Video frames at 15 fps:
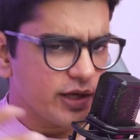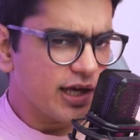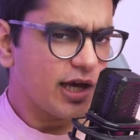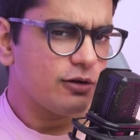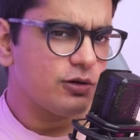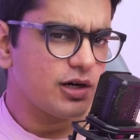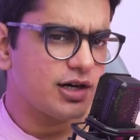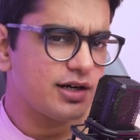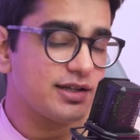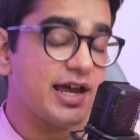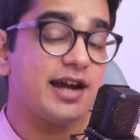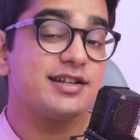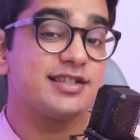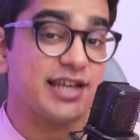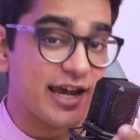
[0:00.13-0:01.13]
may have heard
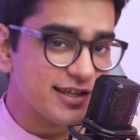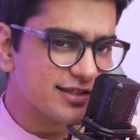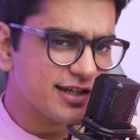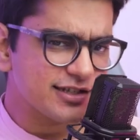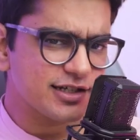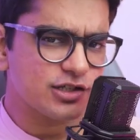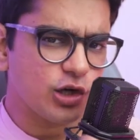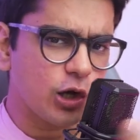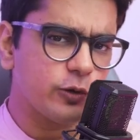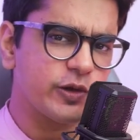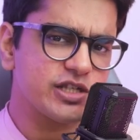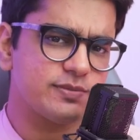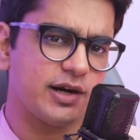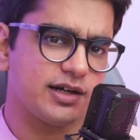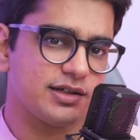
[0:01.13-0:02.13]
that size doesn't
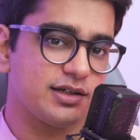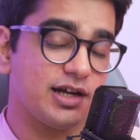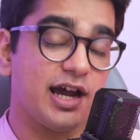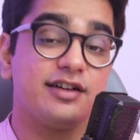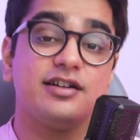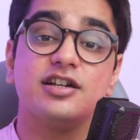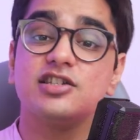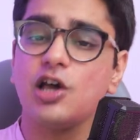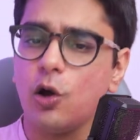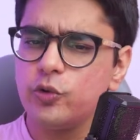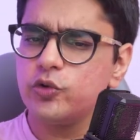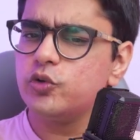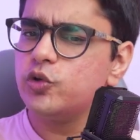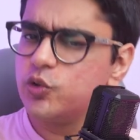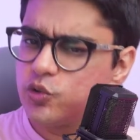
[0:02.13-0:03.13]
always matter, and it's how
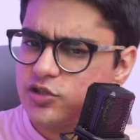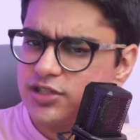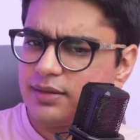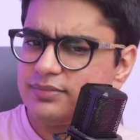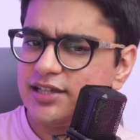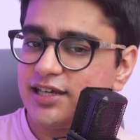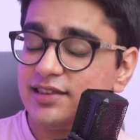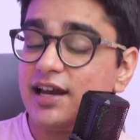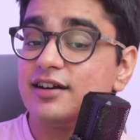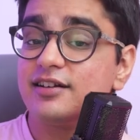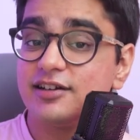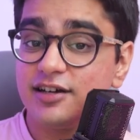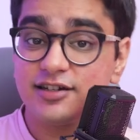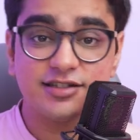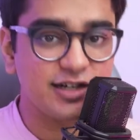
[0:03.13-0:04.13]
you use something that
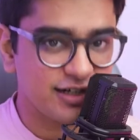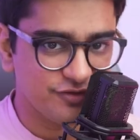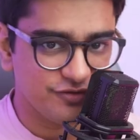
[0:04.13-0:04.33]
creates a